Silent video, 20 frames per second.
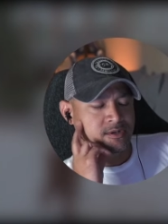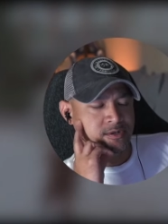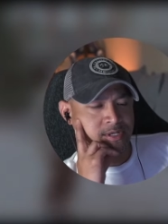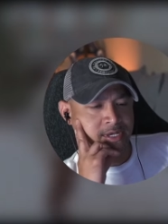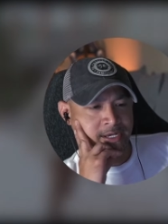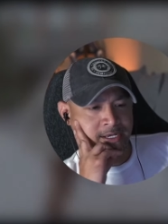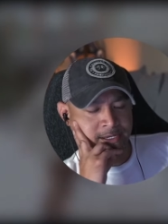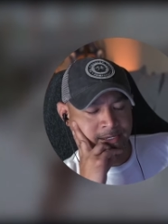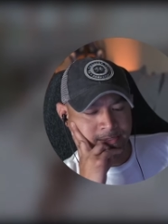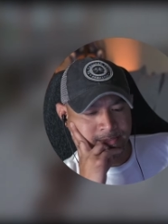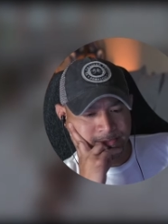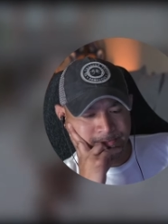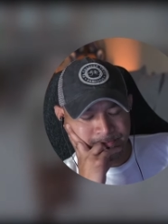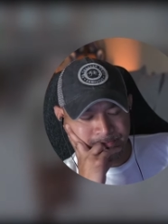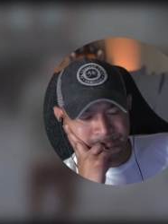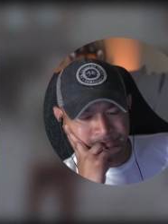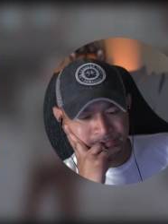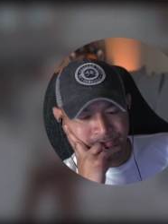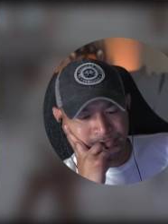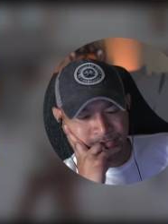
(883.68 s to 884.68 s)
Okay.
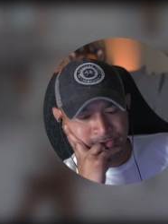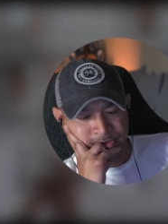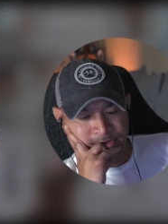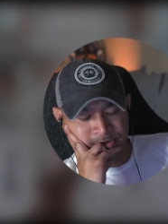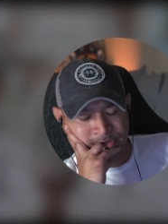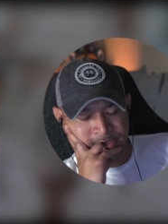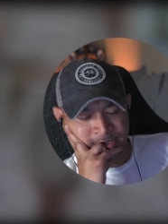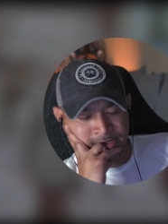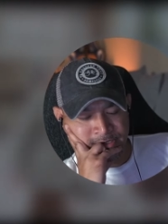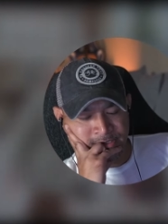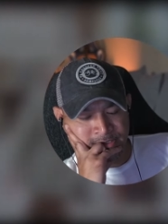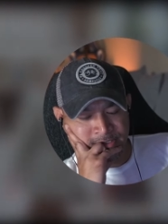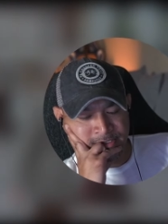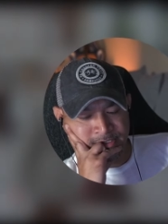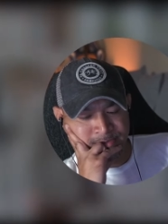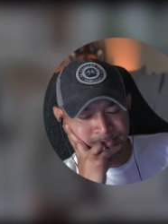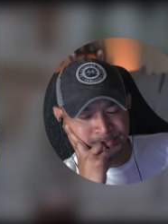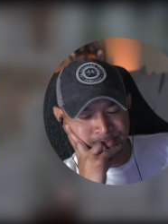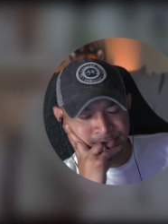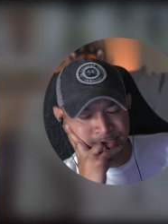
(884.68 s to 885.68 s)
Okay,
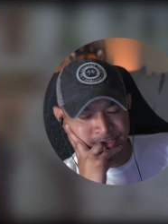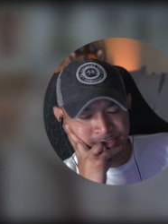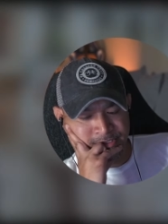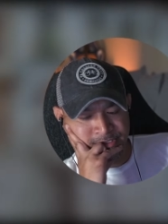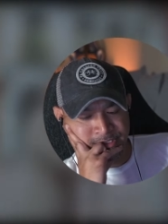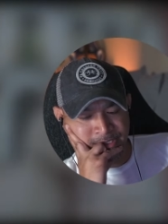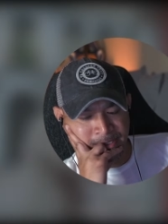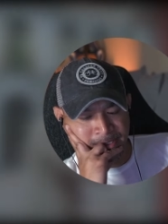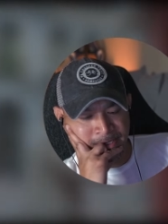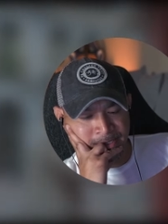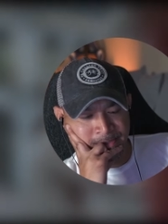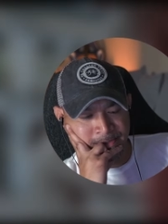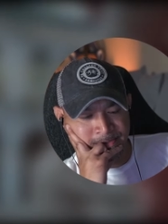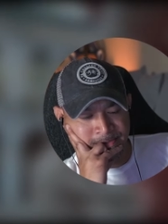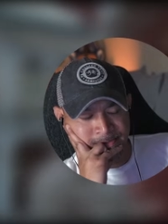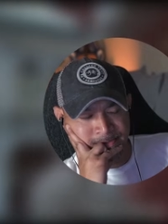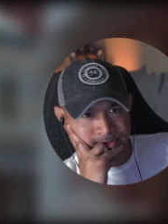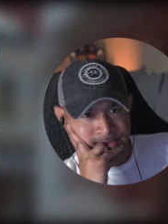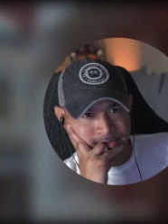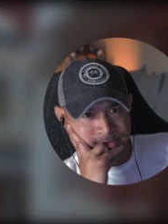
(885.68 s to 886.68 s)
let's put this together.
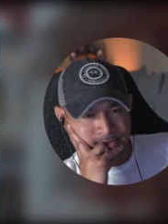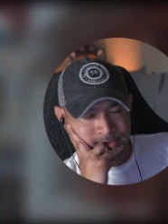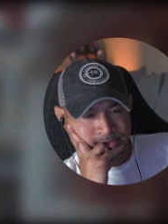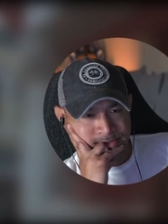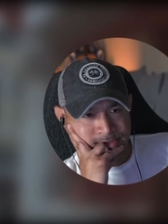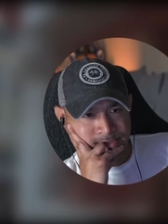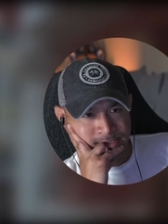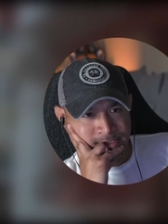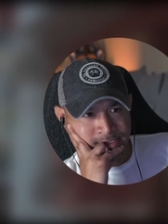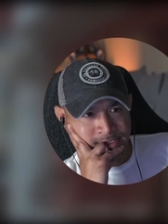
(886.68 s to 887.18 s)
A